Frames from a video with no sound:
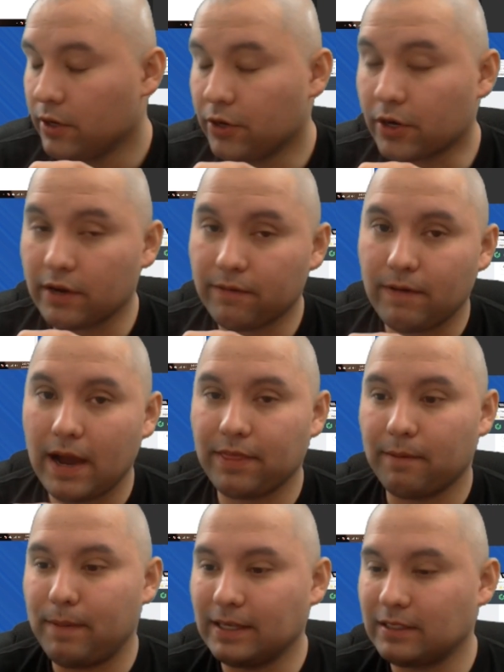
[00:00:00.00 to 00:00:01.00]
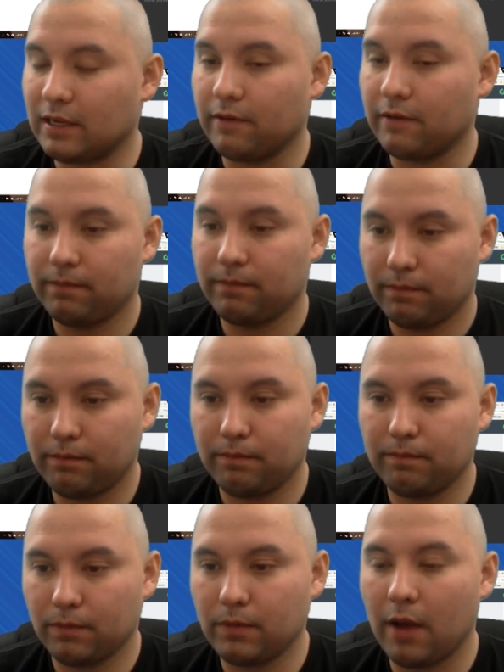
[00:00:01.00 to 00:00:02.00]
you're going to find the best stuff
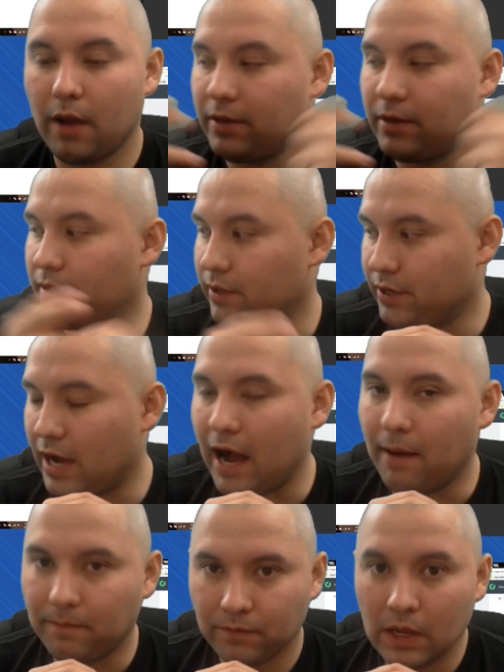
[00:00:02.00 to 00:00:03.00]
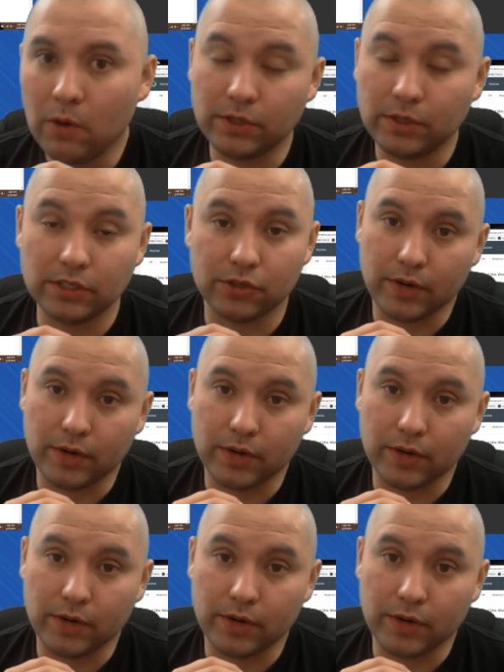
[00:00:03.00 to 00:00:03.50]
coming to the top, which is